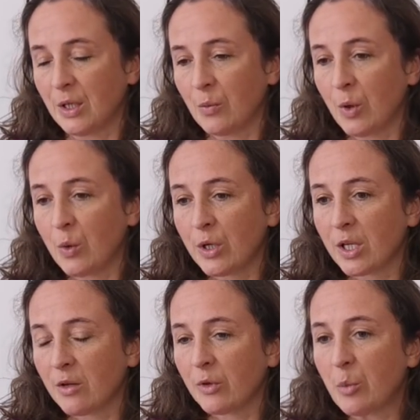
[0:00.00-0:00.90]
We want to
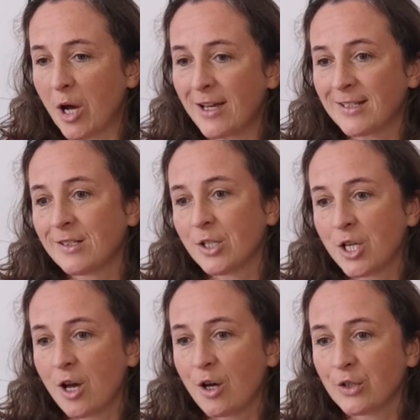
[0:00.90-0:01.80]
give the person a
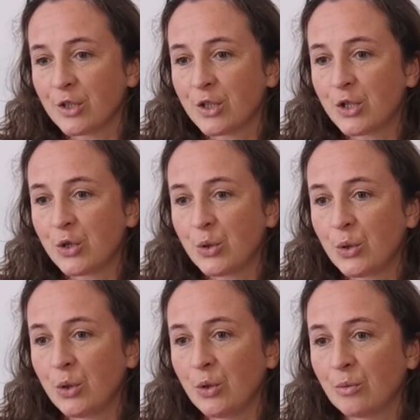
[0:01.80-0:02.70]
chance
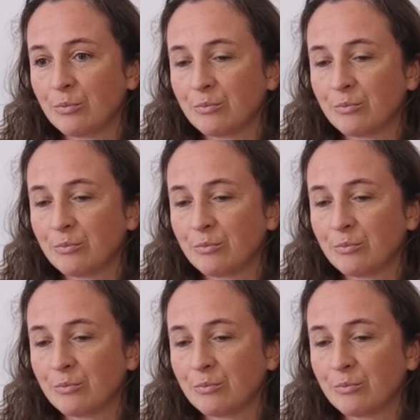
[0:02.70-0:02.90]
to